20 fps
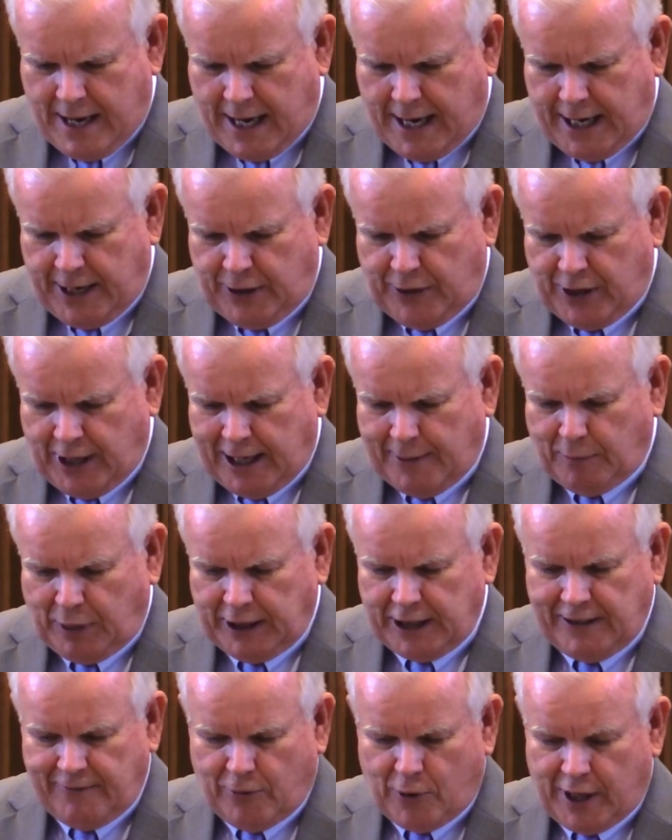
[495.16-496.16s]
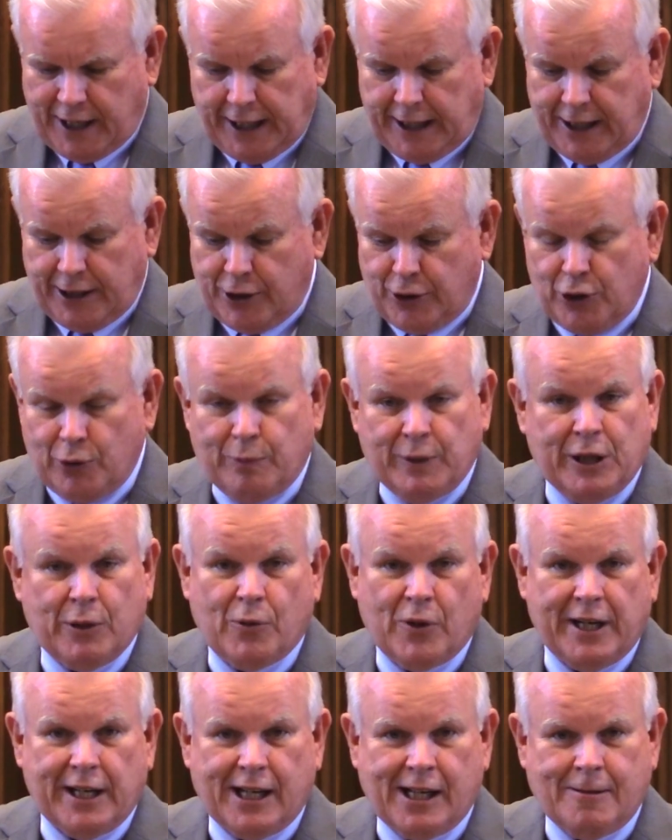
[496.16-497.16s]
I do not believe Juanita knew me
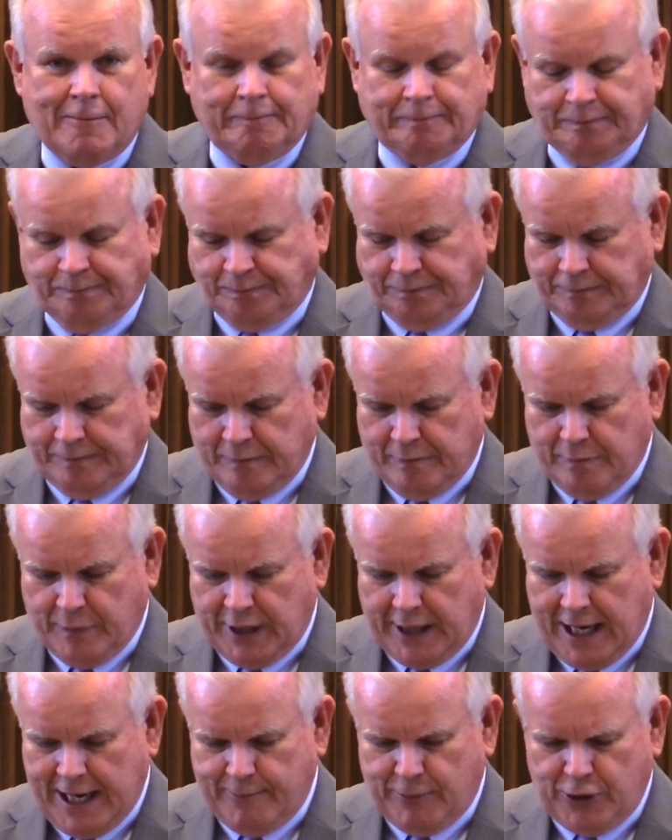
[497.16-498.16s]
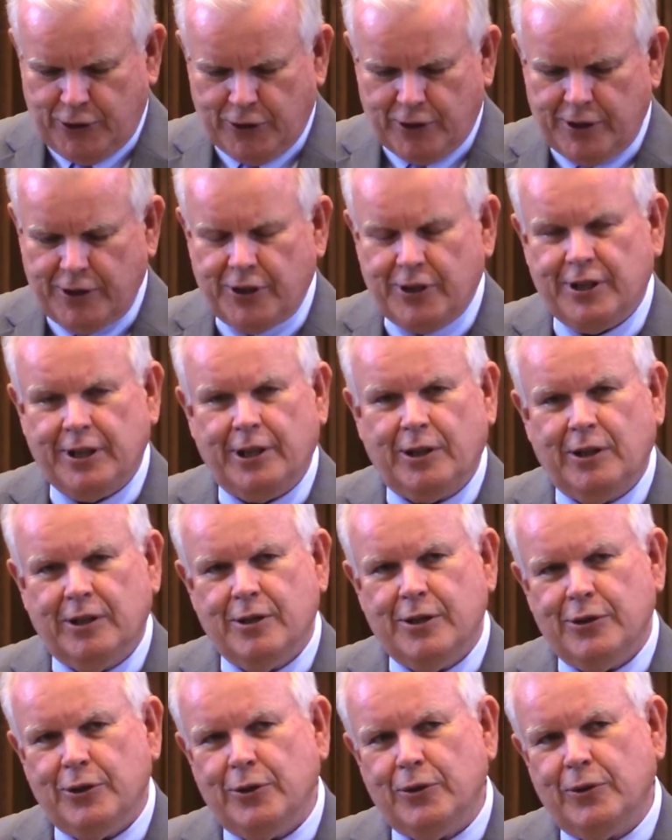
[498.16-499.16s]
well, but I'm sure she
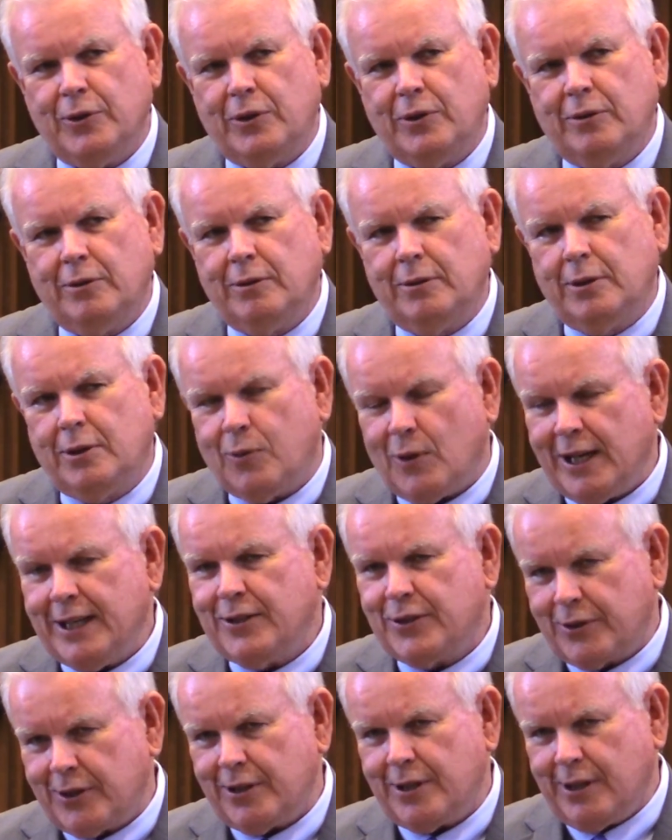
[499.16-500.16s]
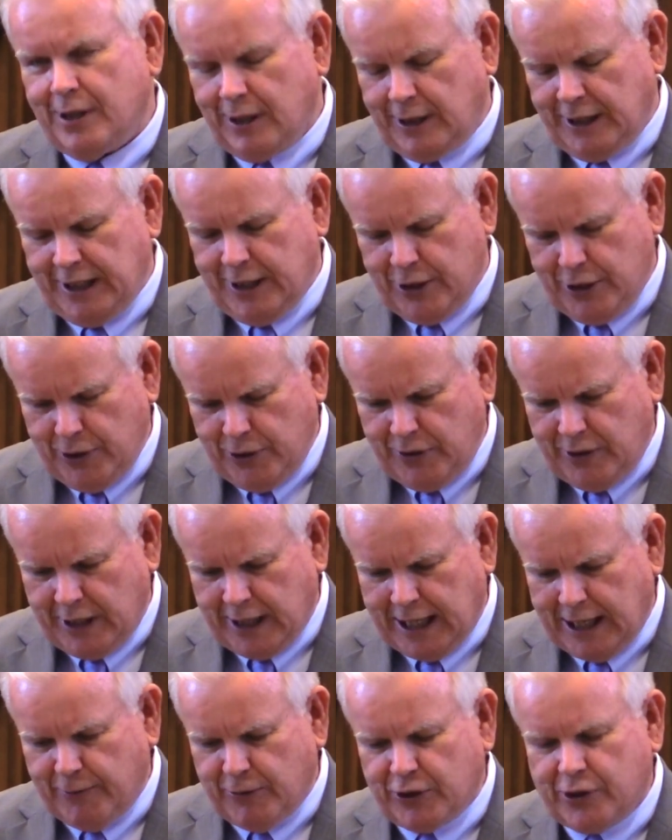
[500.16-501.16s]
quite certainly knew that
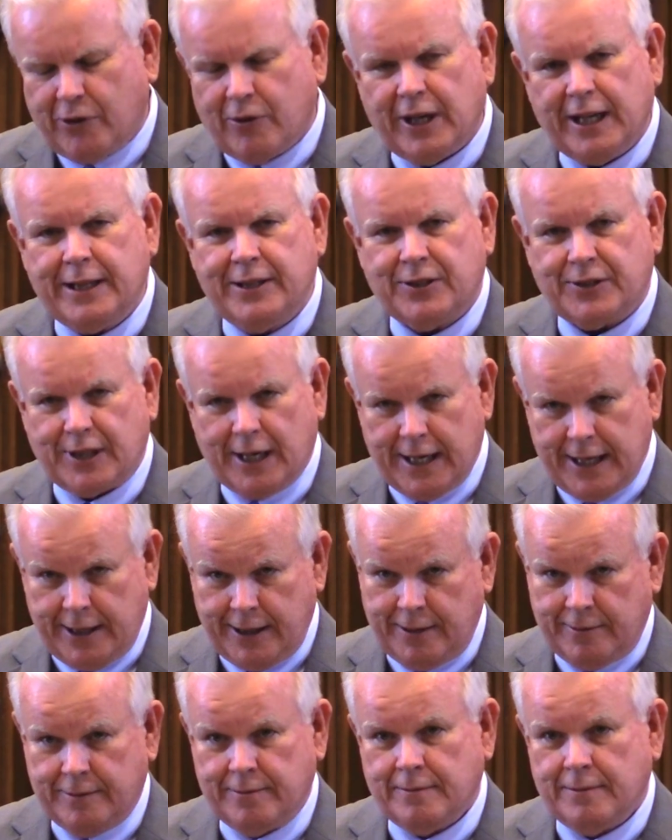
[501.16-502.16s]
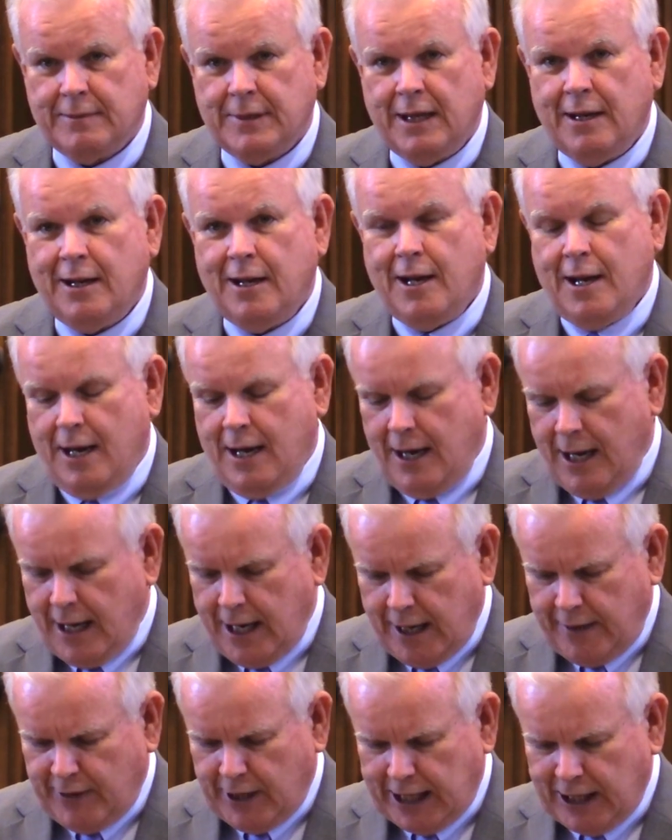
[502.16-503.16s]
I was Greg's son
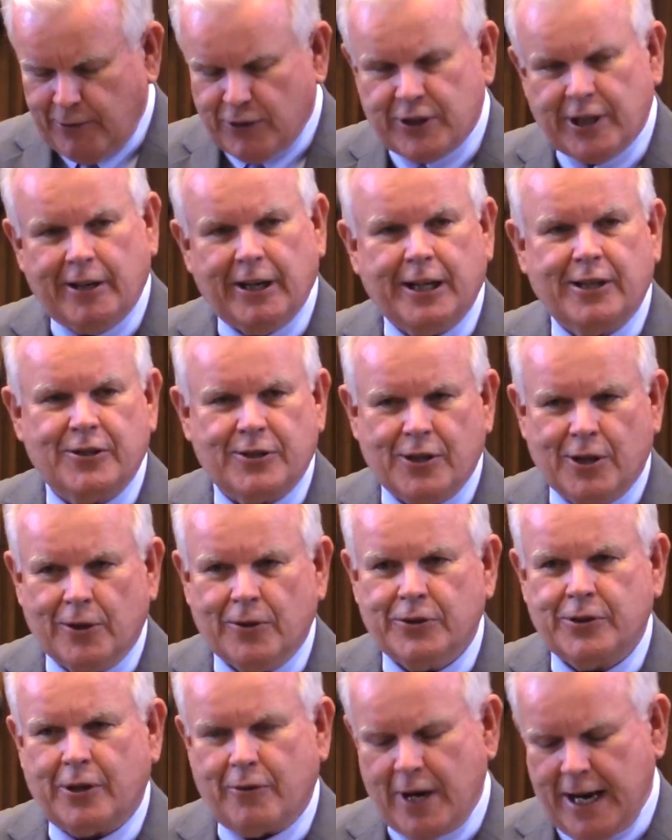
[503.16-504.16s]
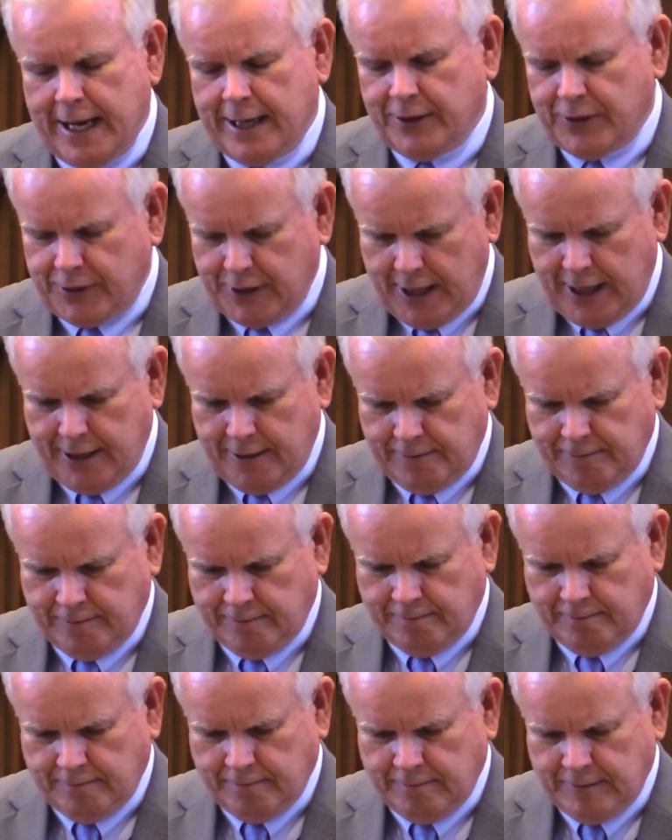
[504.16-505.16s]
and that I was Eric Snow's grandson.
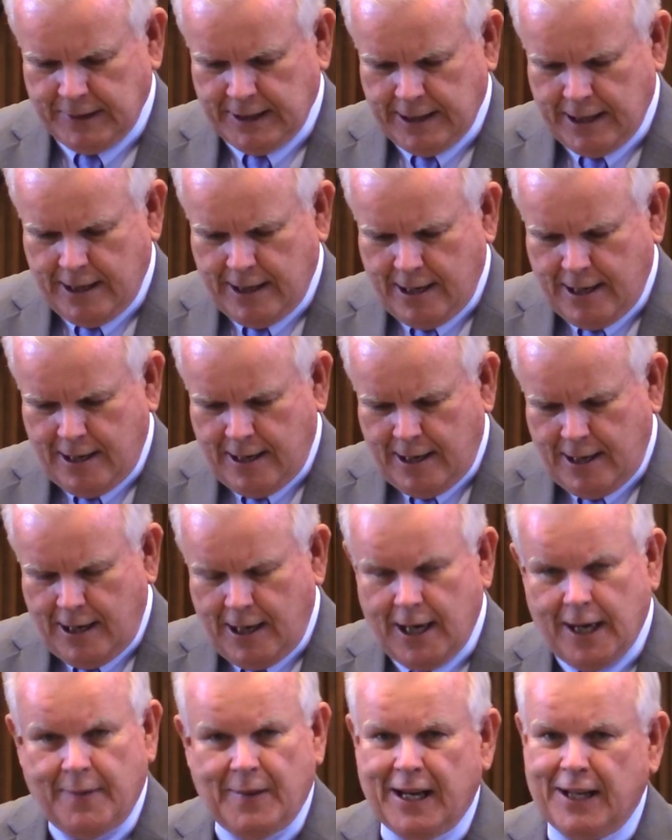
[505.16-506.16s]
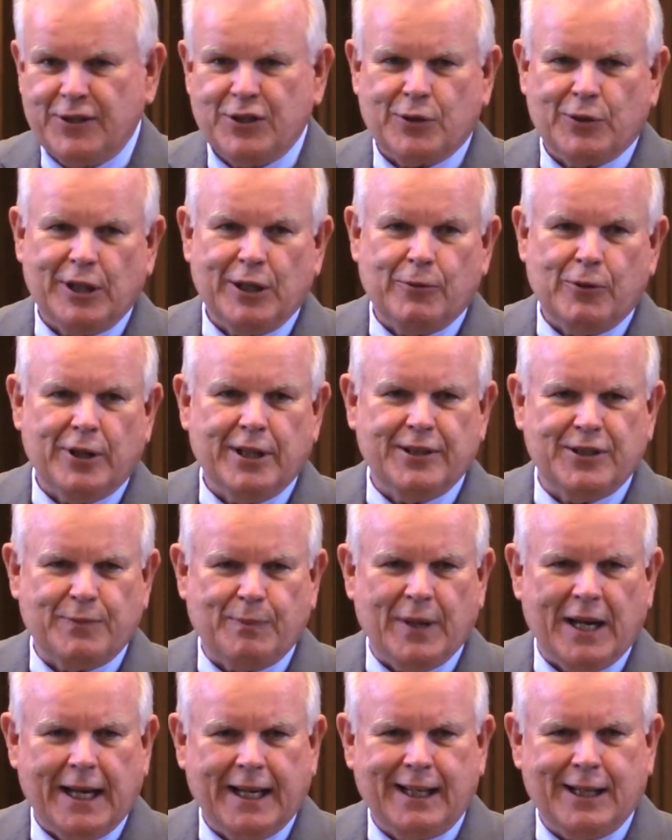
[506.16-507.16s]
And that's the way it was
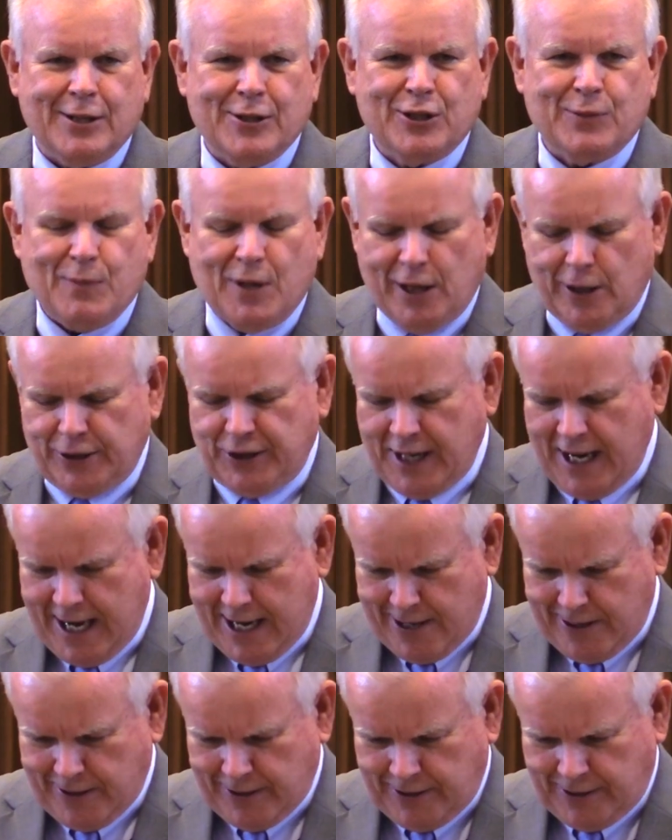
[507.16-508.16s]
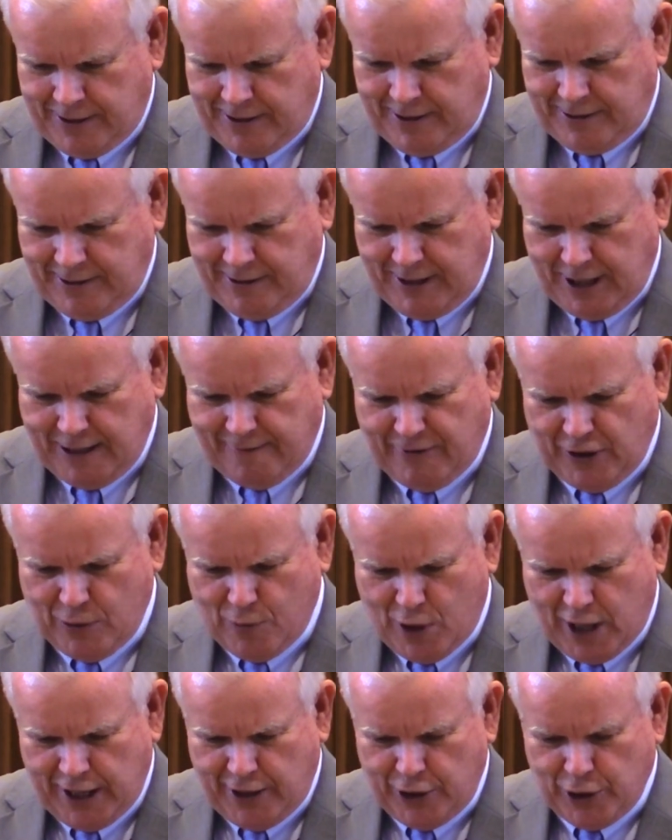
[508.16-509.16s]
back in small towns.
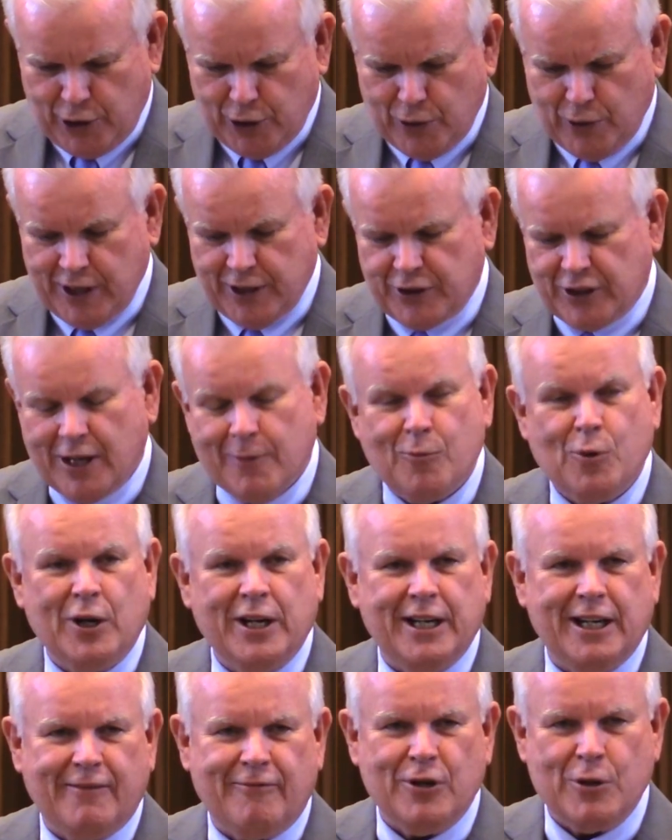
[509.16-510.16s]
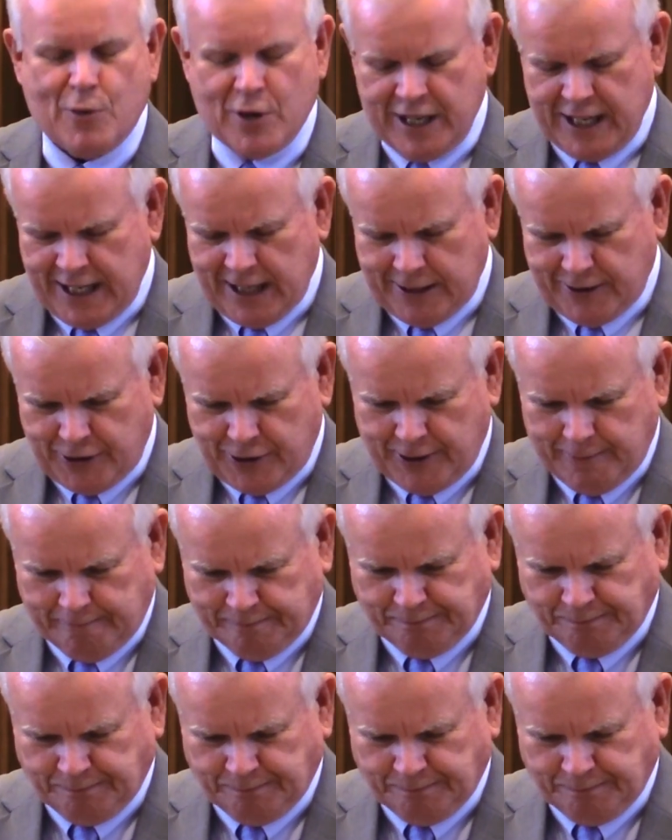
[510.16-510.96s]
Everyone knew in some way everyone else.